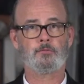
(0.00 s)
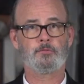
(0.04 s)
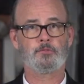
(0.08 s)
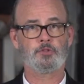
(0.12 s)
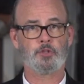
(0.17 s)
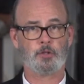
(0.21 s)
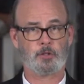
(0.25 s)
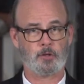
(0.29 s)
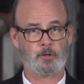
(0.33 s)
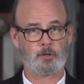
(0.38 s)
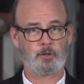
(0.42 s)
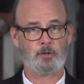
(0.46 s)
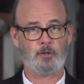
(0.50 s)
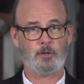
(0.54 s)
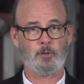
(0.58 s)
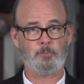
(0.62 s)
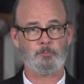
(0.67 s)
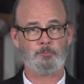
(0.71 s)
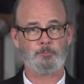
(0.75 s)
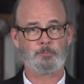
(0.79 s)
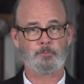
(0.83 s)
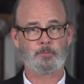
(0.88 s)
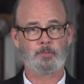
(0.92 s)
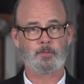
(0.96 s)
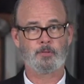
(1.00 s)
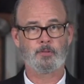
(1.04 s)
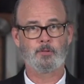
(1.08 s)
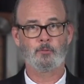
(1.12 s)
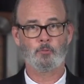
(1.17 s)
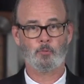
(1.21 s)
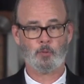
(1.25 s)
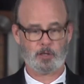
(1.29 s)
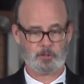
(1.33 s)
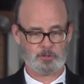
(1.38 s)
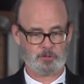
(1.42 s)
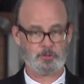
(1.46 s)
sugar cube.
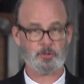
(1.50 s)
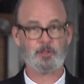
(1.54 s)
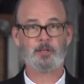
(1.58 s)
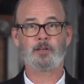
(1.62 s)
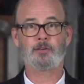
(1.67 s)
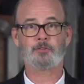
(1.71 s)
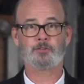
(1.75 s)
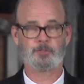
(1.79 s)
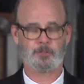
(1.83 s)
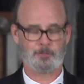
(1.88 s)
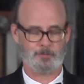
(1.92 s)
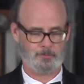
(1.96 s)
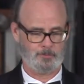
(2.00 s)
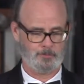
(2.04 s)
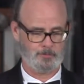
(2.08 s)
Watch this.